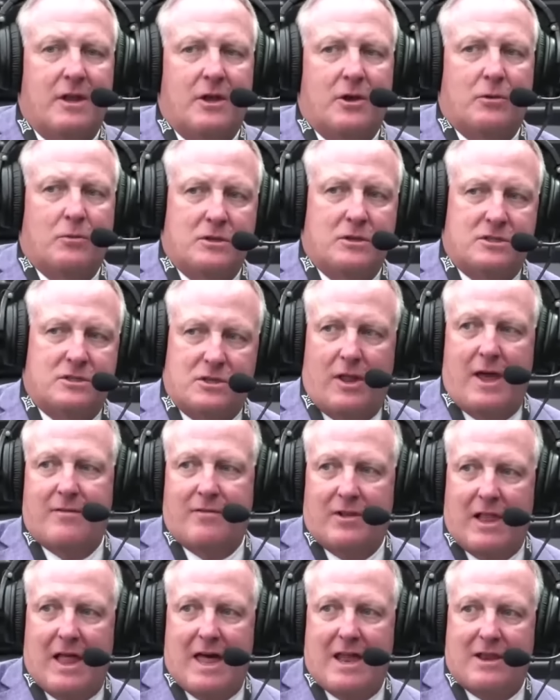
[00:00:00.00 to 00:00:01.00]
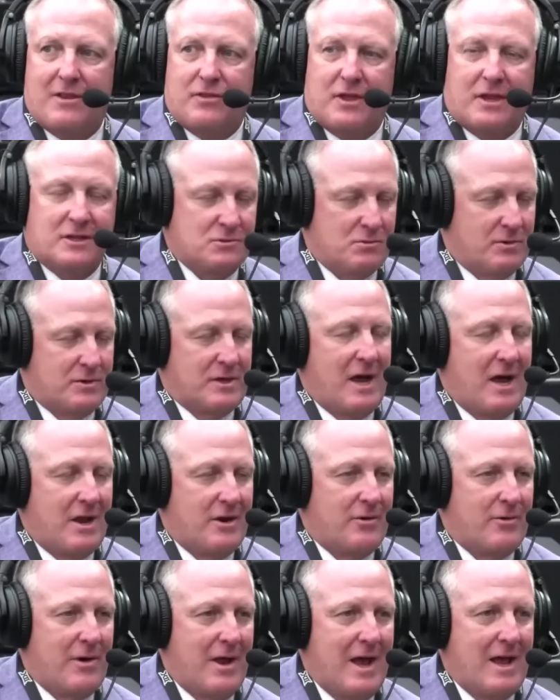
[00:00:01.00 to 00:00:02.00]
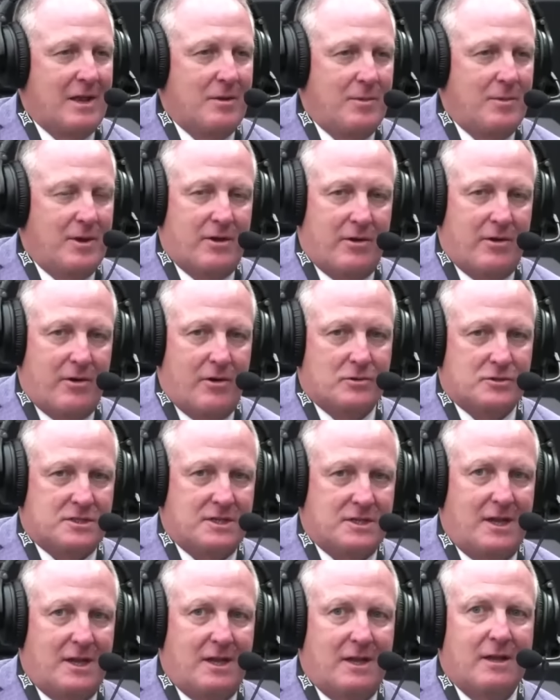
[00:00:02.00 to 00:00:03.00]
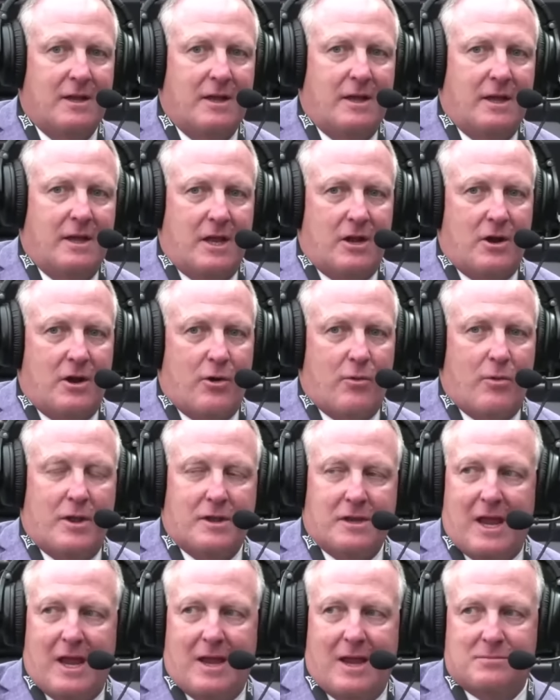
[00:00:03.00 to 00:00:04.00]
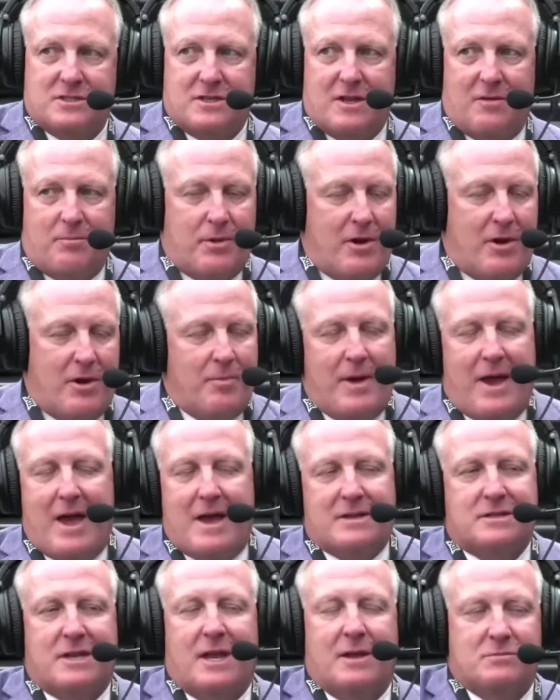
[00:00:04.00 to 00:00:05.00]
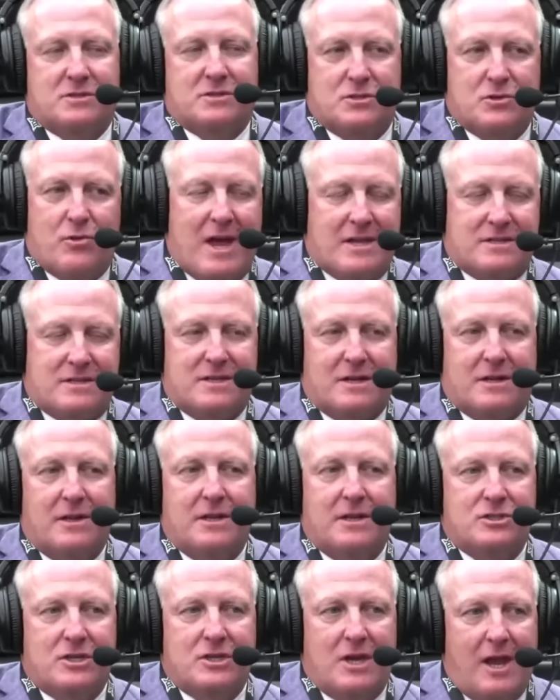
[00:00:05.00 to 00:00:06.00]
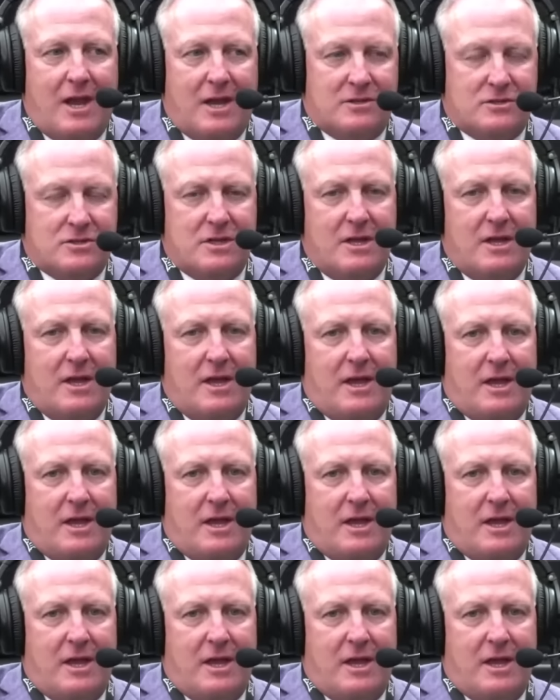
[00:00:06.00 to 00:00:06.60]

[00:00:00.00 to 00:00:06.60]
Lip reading: We still have a lot of things with Connor Riley being our OC in our run game stuff, but our pass game's drastically changed.